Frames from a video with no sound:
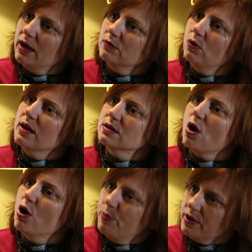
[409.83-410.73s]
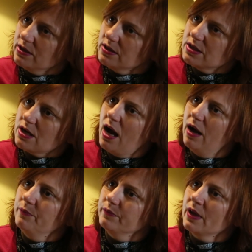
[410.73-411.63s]
has opened
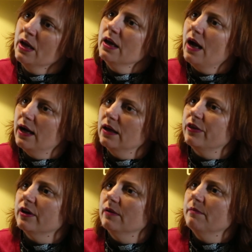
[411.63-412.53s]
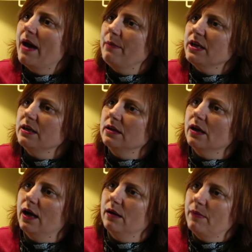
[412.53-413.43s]
the MAMI
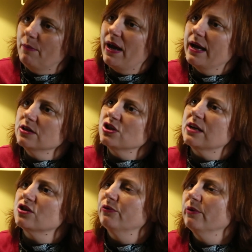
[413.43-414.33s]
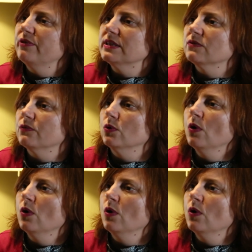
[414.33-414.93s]
Mumbai International Film Festival,